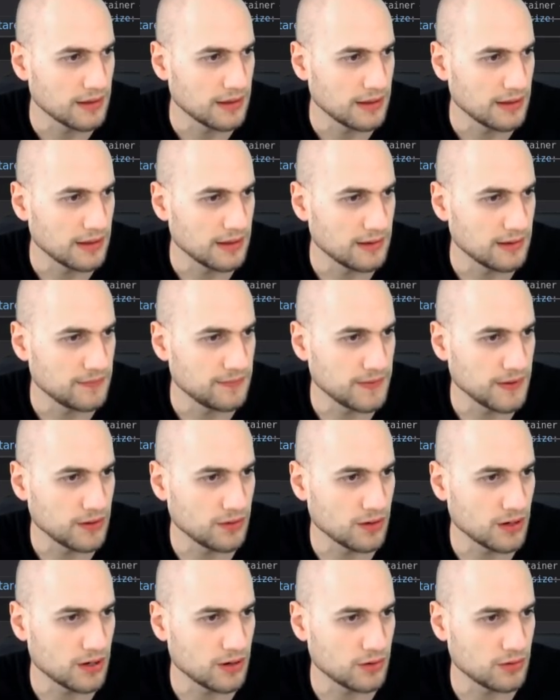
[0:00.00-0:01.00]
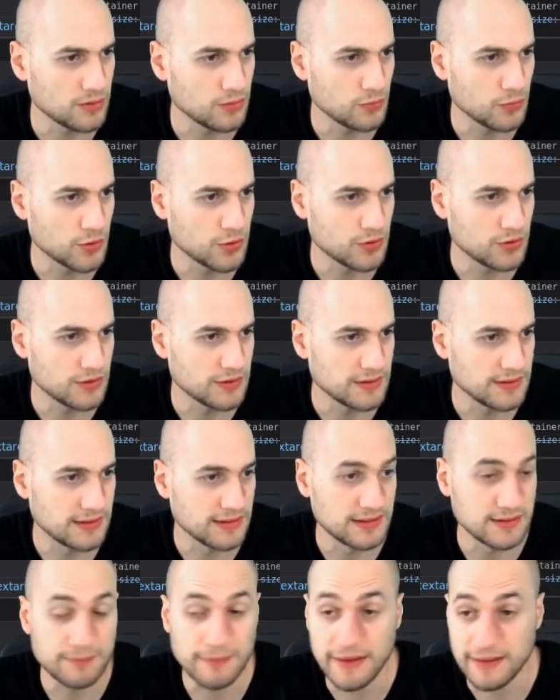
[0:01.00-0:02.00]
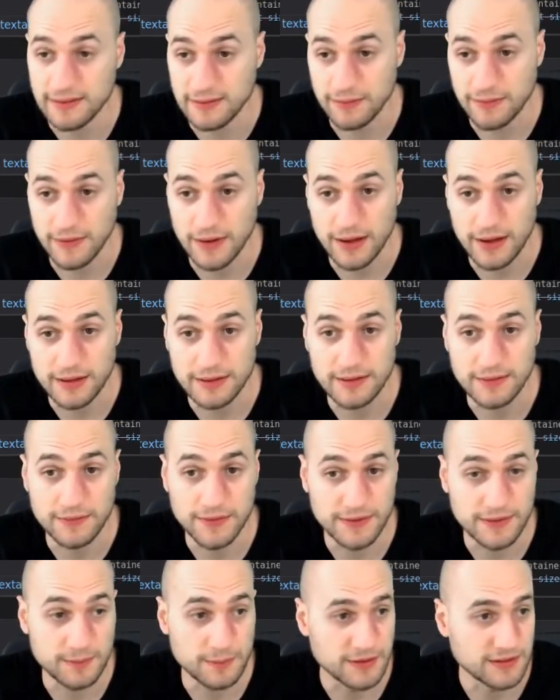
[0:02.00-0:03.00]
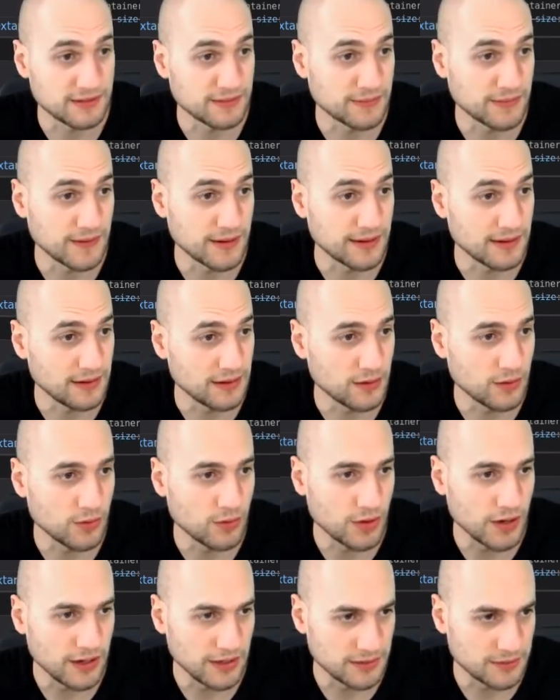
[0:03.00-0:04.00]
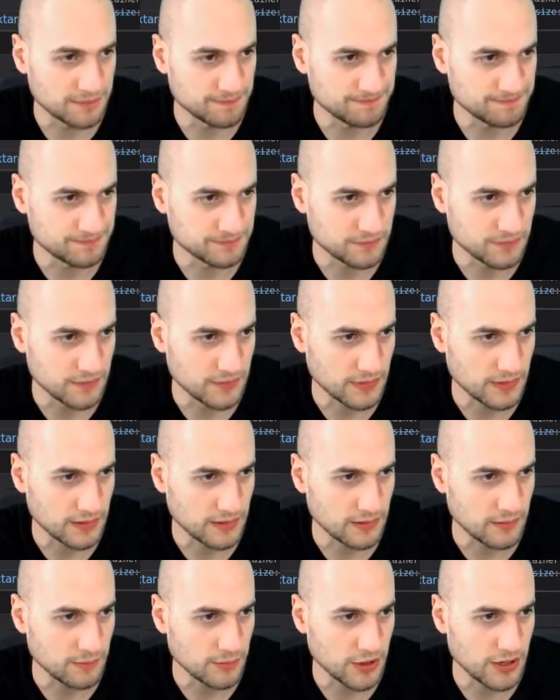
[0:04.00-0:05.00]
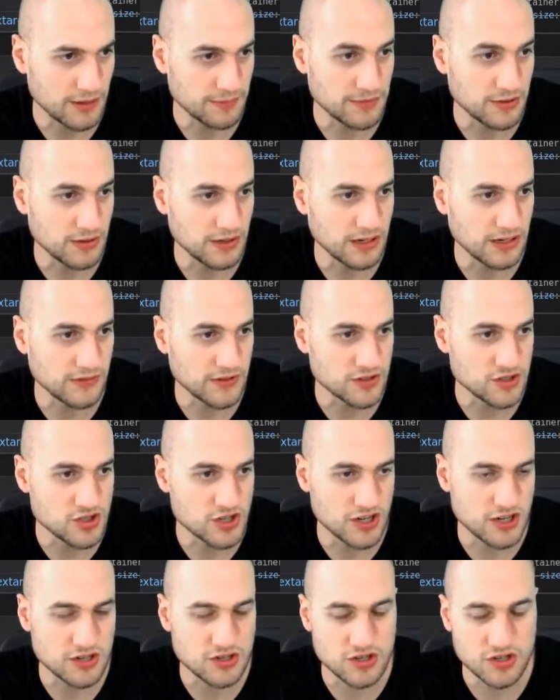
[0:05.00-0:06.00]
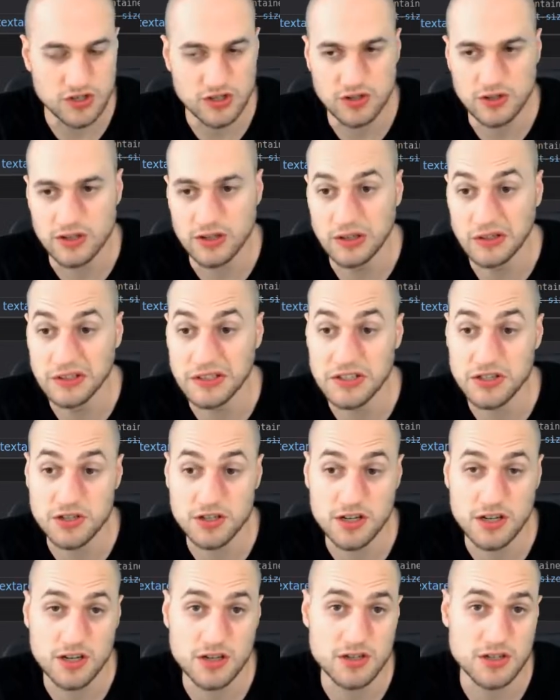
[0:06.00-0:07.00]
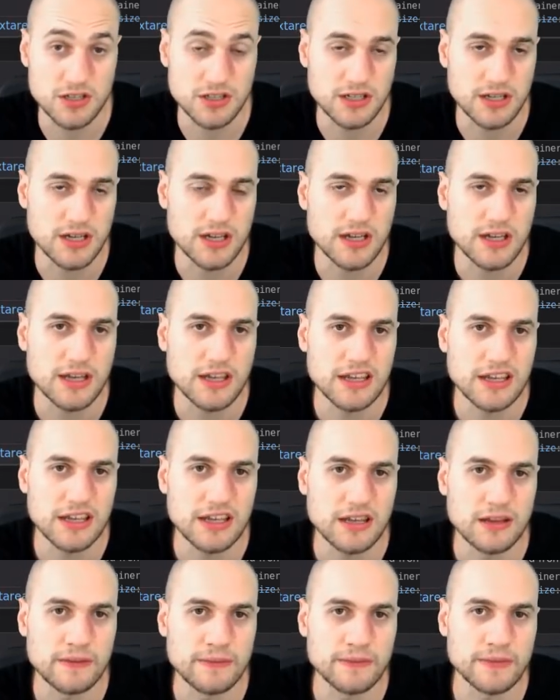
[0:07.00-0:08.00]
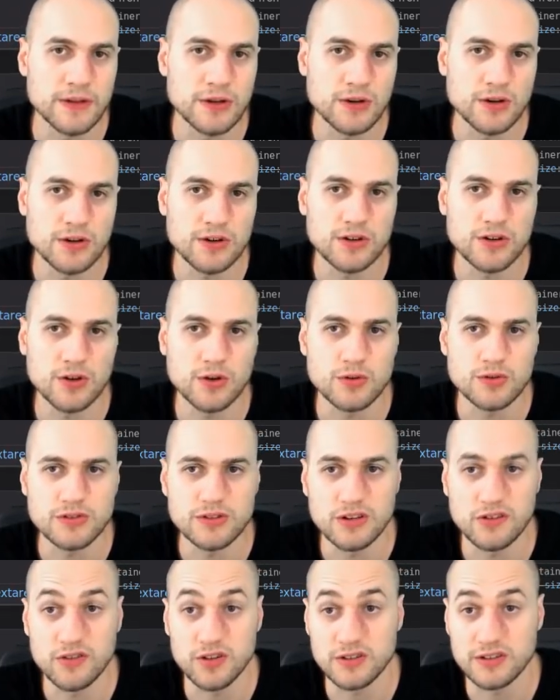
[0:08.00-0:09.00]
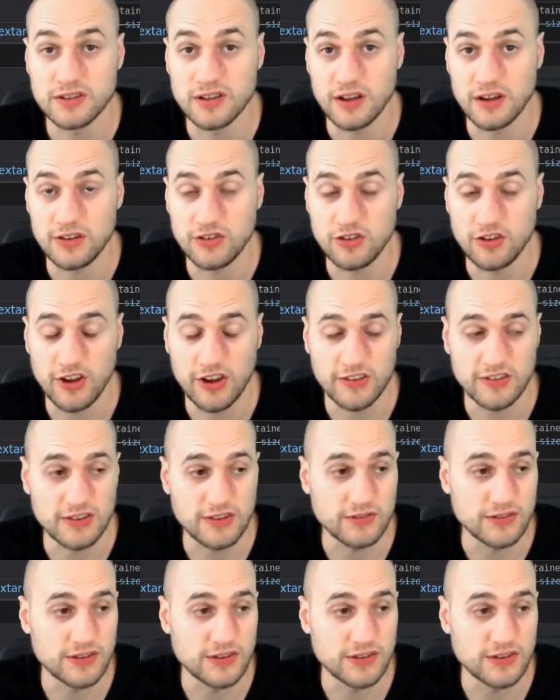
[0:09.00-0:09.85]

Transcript: and figure out whether this is specified. If it's specified, great. Perhaps you can even change it. You can only change it if there are no server-side checks, if